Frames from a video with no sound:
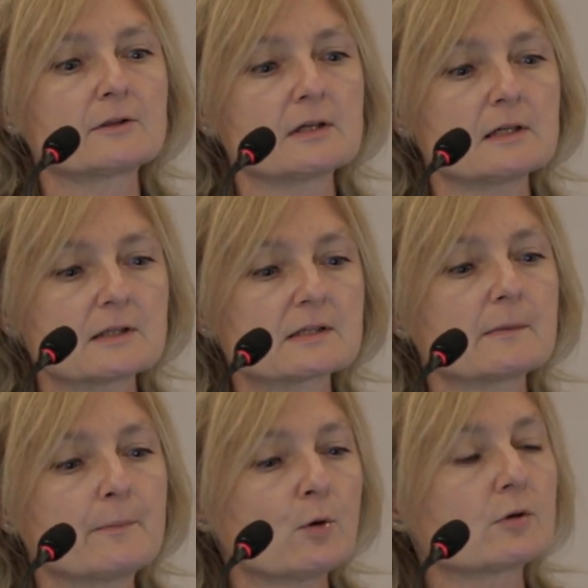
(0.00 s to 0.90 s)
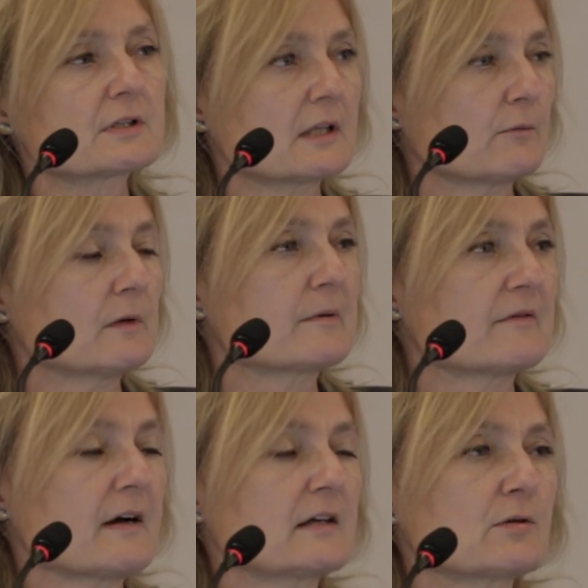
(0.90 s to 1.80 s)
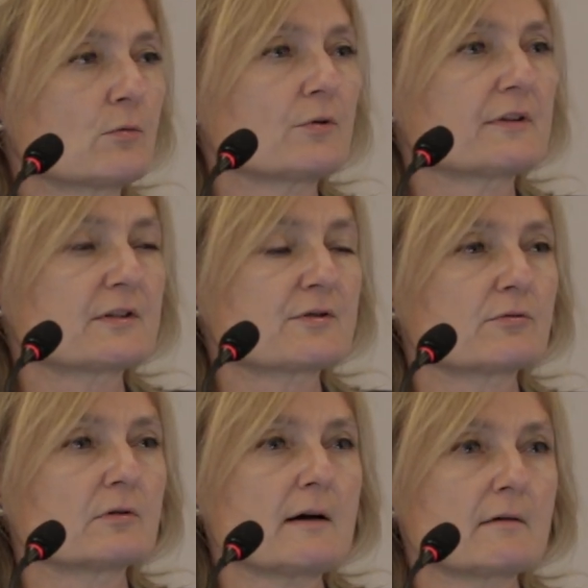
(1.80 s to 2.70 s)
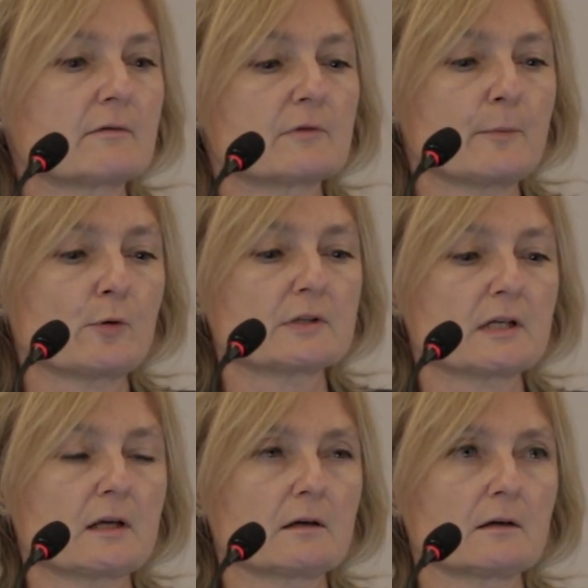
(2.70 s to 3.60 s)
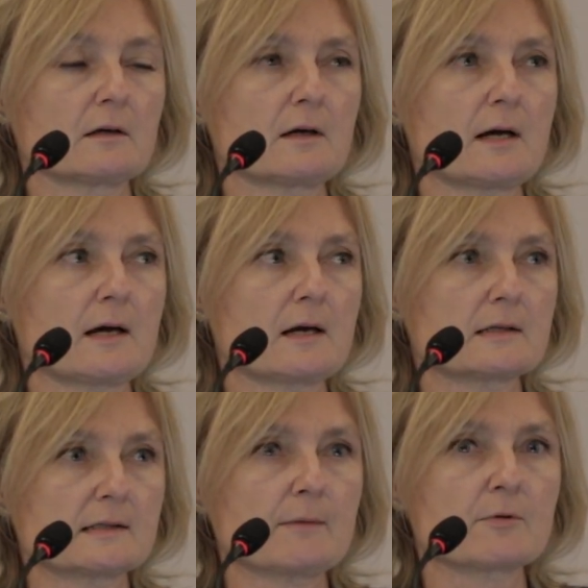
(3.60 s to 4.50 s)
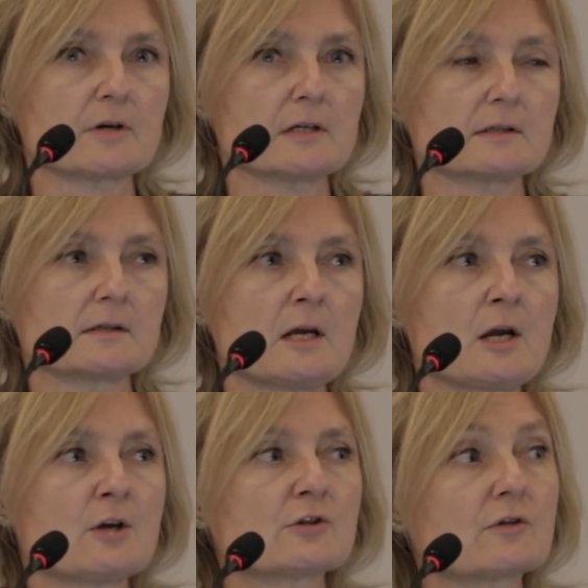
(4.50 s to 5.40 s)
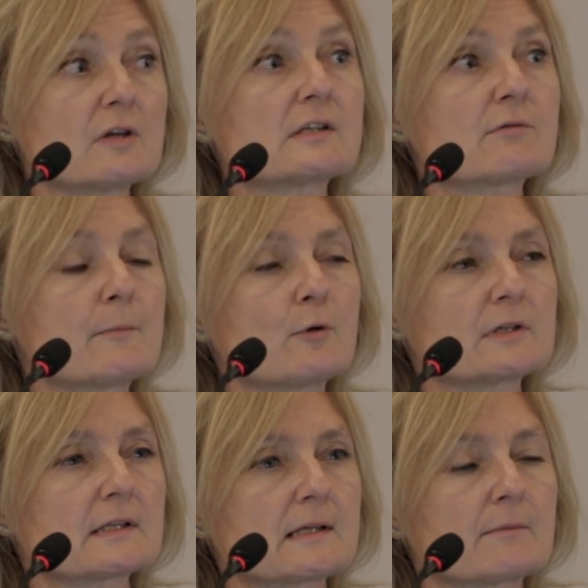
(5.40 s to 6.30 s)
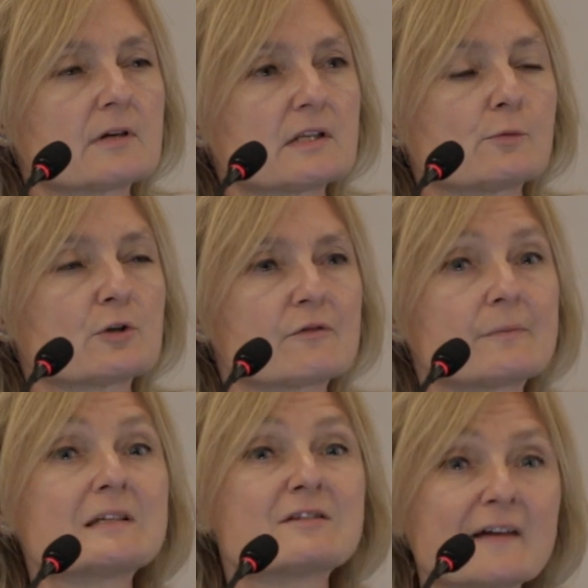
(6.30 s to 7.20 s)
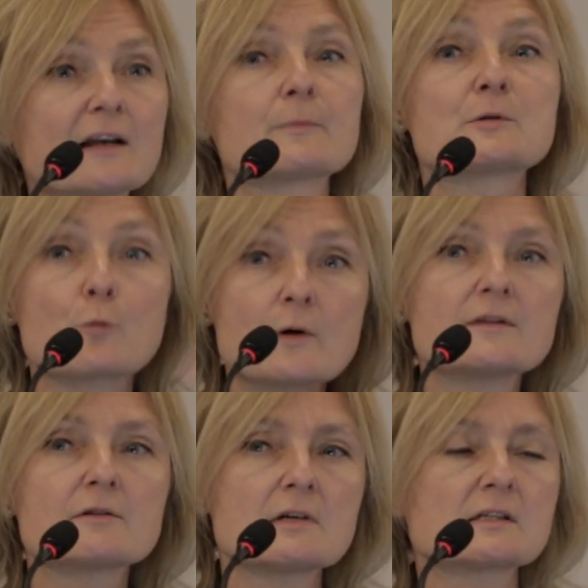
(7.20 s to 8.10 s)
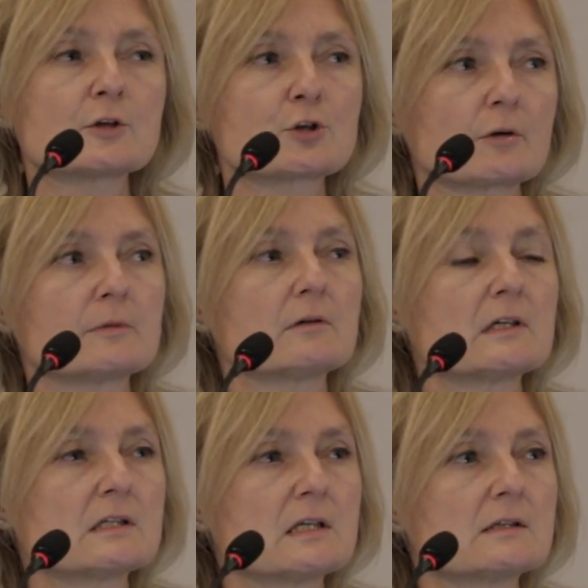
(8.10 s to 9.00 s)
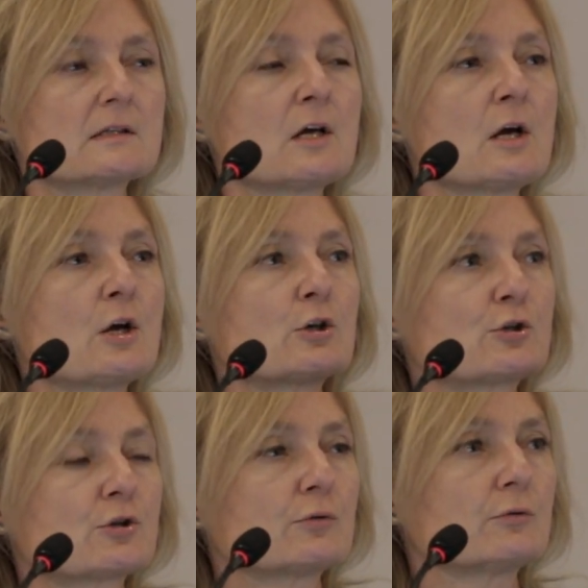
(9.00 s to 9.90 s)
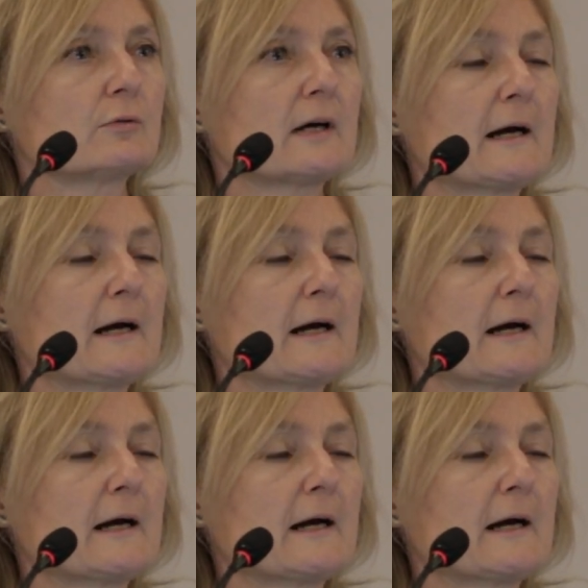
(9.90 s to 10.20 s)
the support that we provide to authors through our reporting summaries. So these are reporting summaries which have been developed with the research communities to